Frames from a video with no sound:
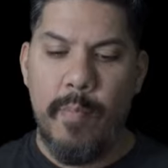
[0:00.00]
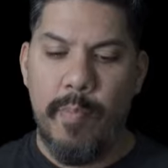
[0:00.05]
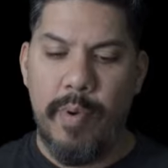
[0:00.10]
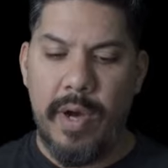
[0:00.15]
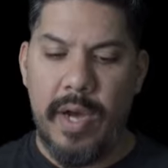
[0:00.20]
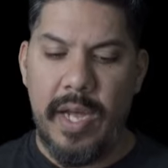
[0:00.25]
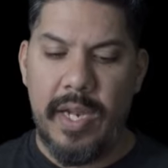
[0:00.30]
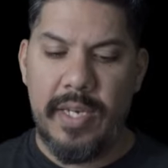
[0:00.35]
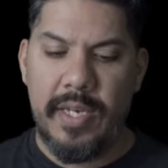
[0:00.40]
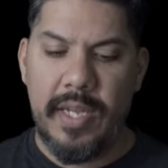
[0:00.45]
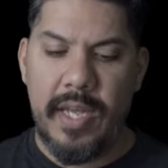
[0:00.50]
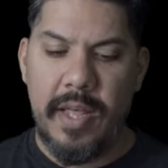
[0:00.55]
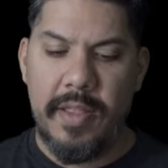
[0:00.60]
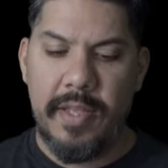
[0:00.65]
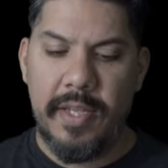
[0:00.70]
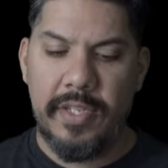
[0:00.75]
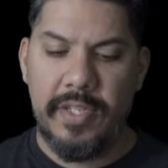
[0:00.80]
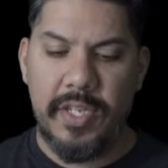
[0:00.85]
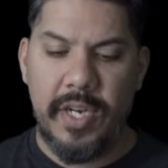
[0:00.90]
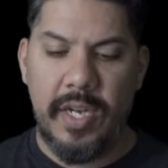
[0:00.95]
but I
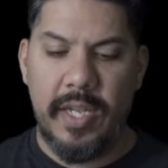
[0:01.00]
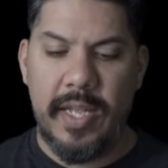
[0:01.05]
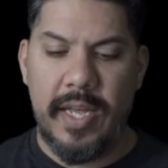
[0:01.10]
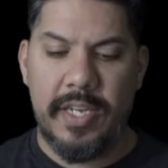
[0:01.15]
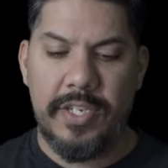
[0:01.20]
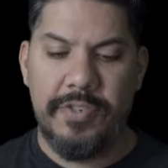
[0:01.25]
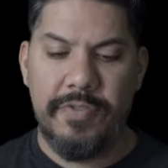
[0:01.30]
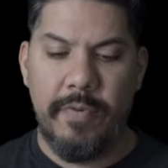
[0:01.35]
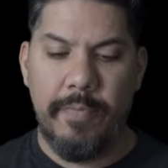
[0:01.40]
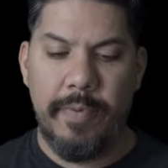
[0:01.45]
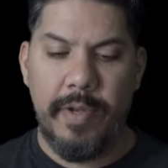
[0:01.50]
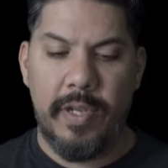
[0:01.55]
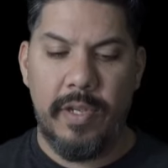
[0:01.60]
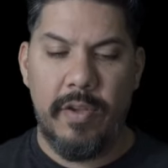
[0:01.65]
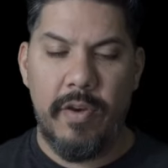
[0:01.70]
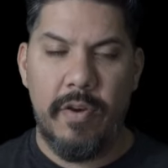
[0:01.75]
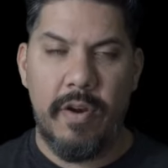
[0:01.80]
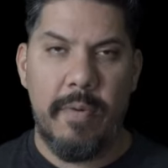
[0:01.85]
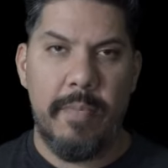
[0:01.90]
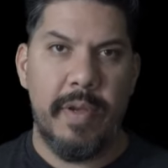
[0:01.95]
think it's gonna last you a bit
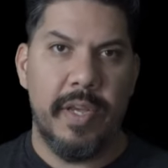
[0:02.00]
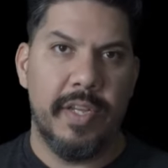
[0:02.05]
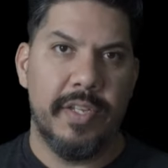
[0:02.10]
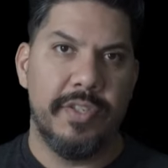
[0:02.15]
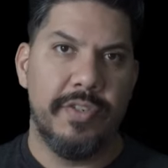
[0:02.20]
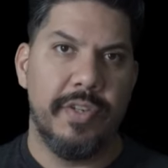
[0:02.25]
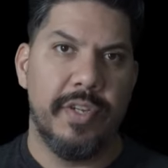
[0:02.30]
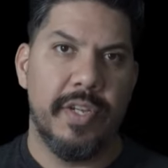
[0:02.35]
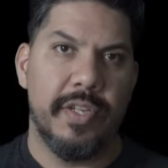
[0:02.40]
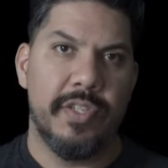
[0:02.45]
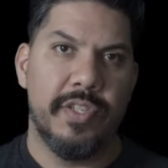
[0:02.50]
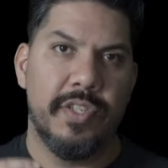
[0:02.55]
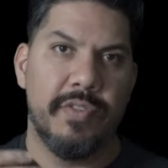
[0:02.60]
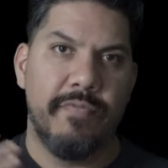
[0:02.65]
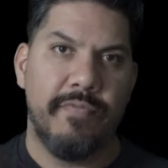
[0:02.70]
longer because you can